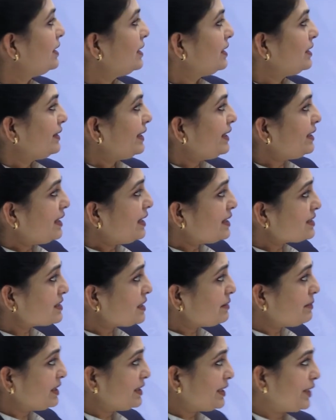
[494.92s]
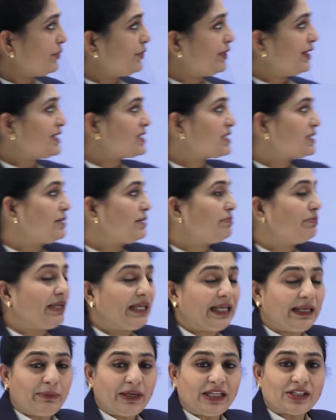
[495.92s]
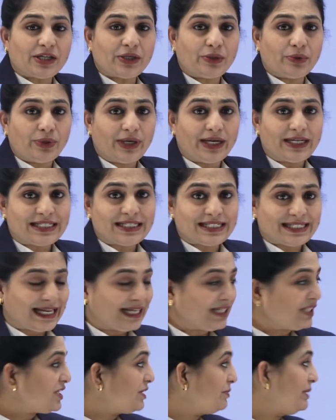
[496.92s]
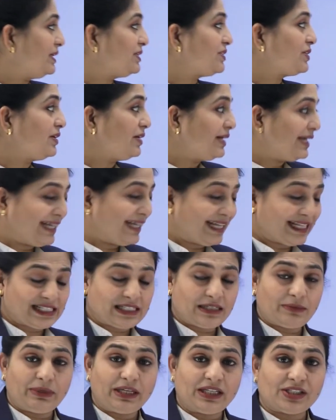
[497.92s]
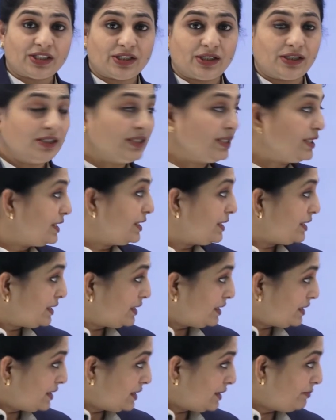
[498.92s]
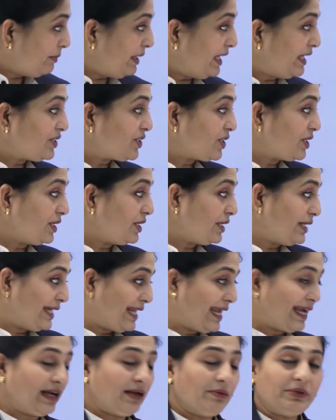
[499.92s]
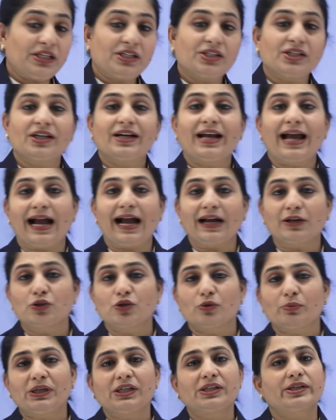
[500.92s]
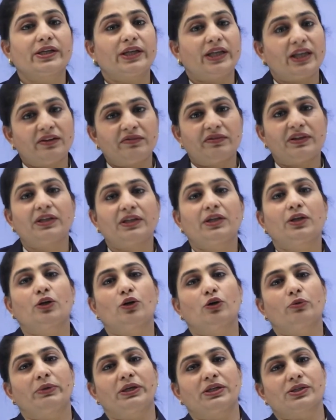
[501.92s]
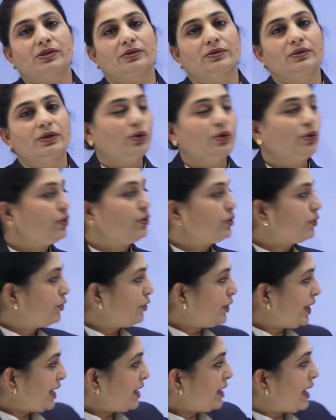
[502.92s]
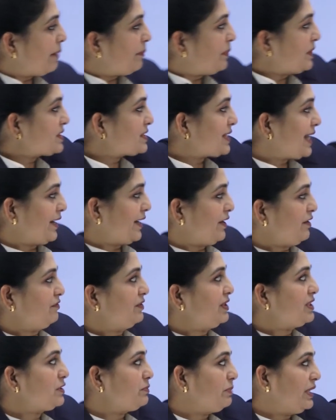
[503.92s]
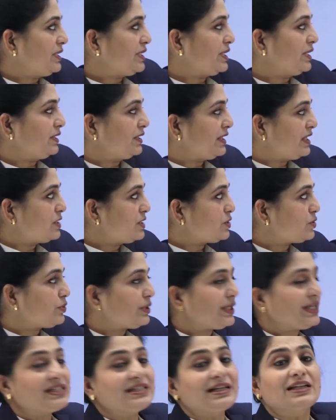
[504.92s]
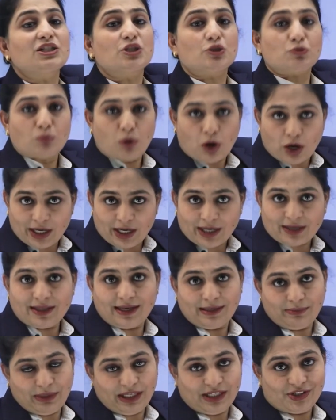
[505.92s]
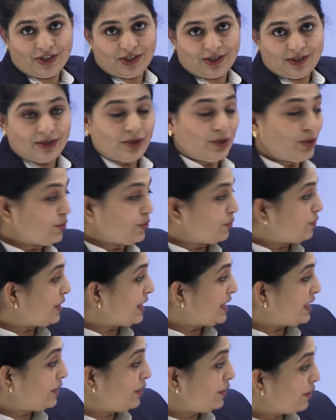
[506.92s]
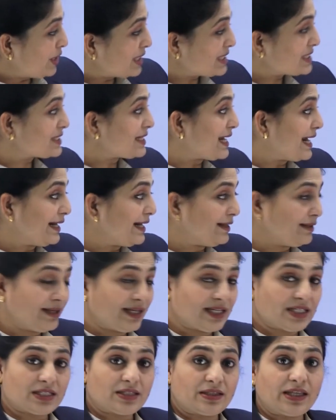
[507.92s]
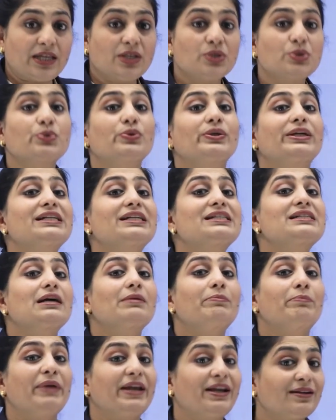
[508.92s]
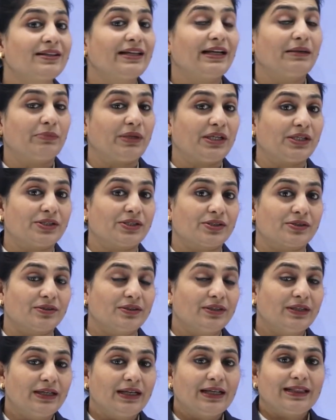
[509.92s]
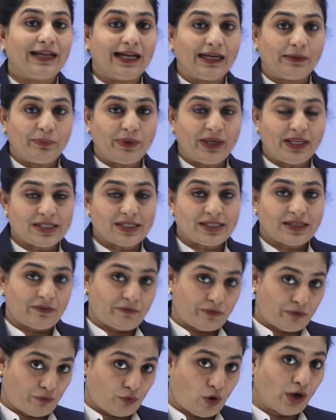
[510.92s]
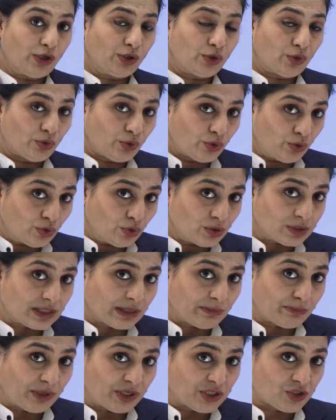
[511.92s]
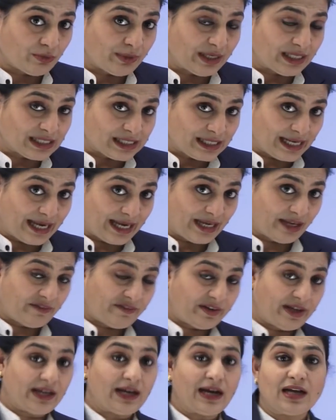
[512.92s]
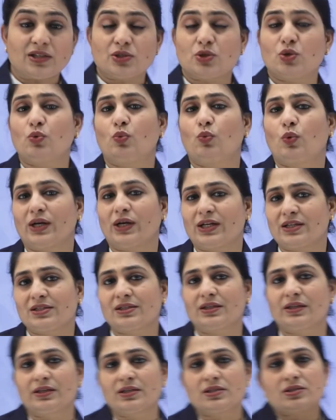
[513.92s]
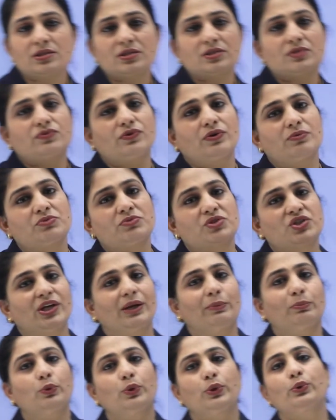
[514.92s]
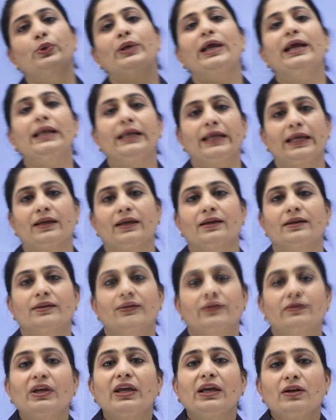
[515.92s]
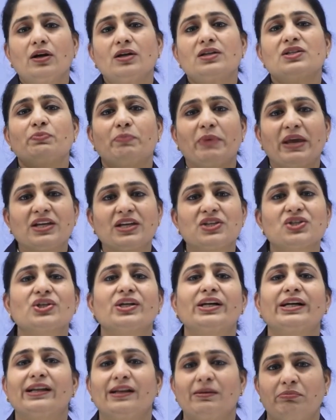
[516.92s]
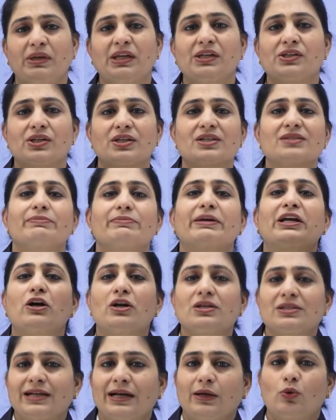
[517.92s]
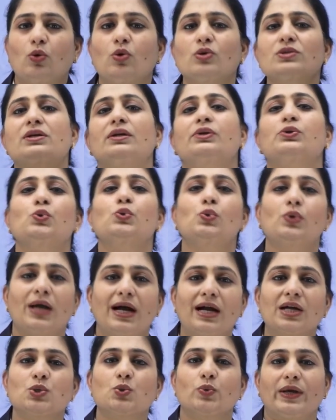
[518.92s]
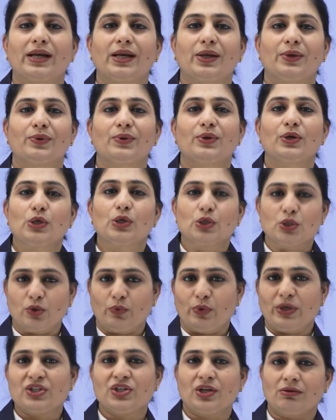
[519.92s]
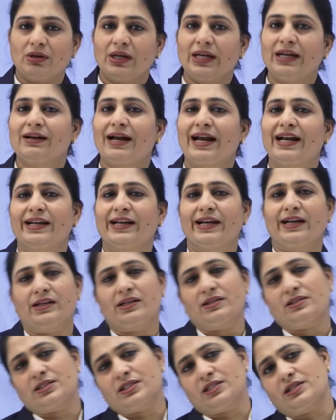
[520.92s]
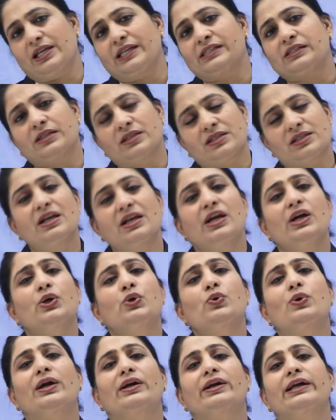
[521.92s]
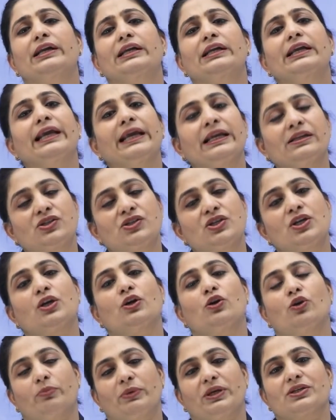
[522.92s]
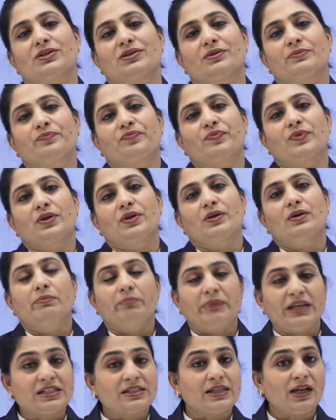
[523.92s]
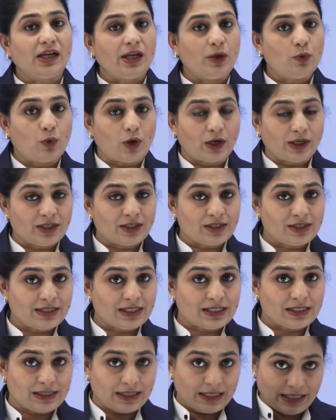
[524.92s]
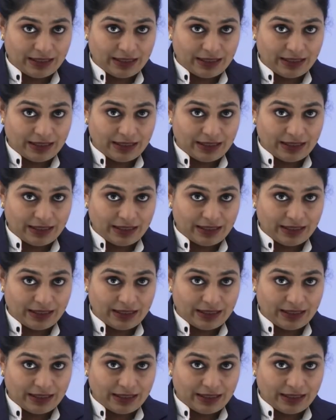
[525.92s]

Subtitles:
There are some other units, the millimeter unit, centimeter, decimeter, meter, decameter, hectometer, even kilometer. Going upper side of this meter, these units are smaller than meter. Going lower side these units are bigger than meter. That means if we want to do some measurements, like if I ask you what is the distance from Jaipur to Delhi, we cannot measure it in meters because that goes at too large value. So we generally write it is 280 kilometer. Basically what is this?